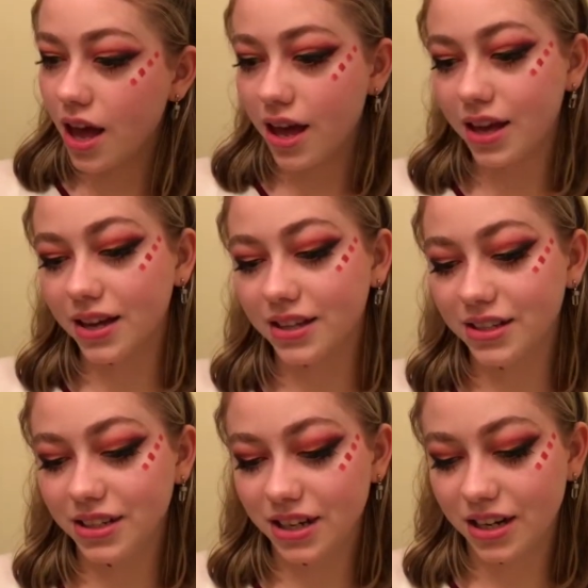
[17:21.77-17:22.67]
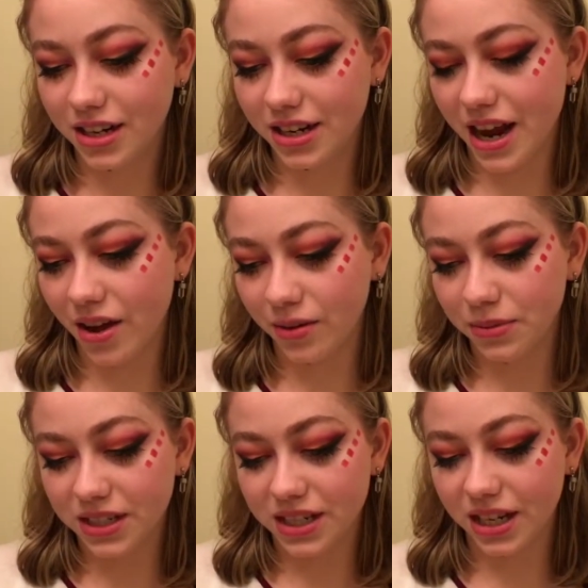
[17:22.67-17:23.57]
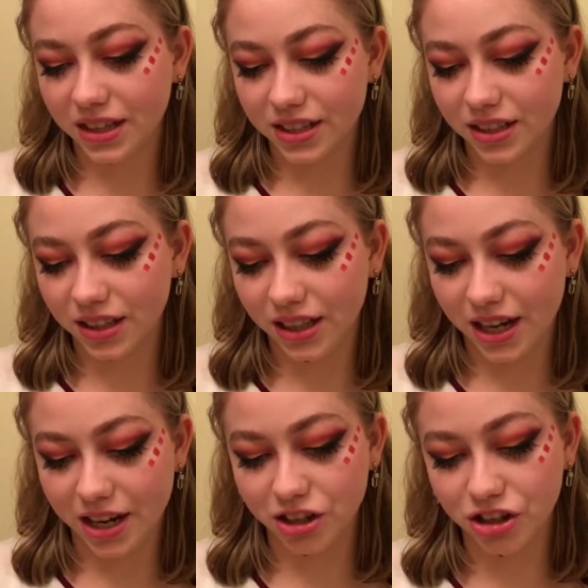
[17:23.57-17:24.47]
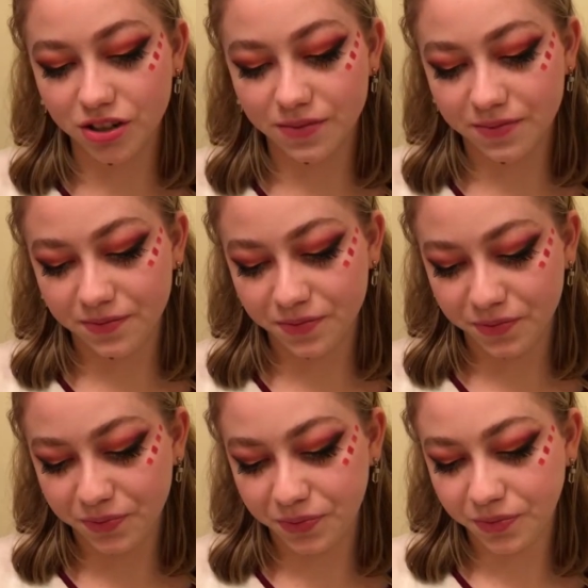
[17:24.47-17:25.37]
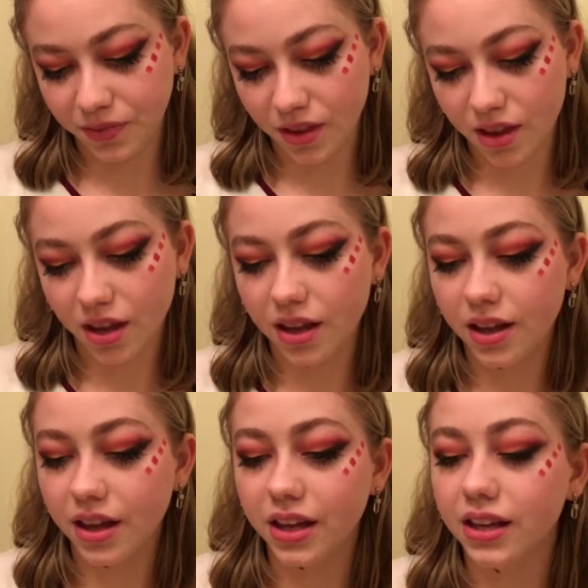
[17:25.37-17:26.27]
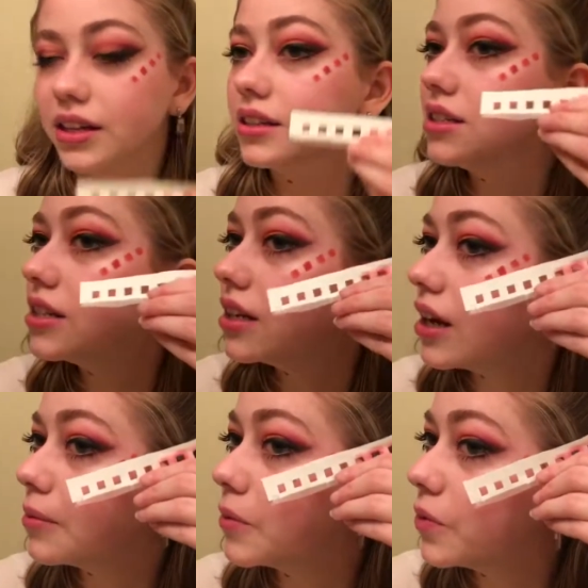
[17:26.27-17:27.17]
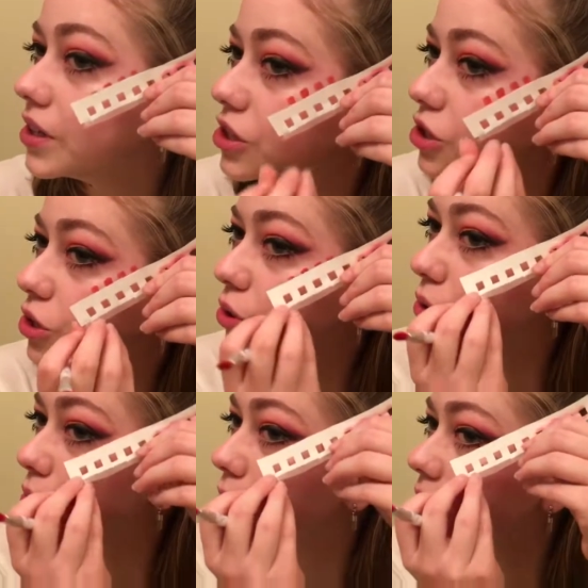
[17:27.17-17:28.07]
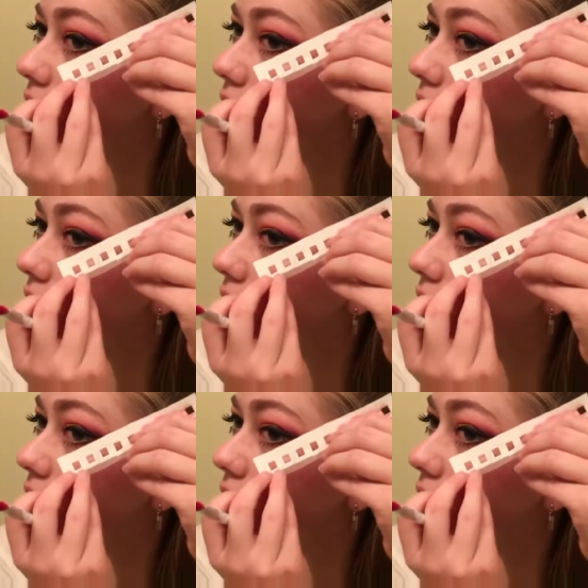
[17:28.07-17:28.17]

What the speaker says: and now I'm going to take this clean edge and I'm going to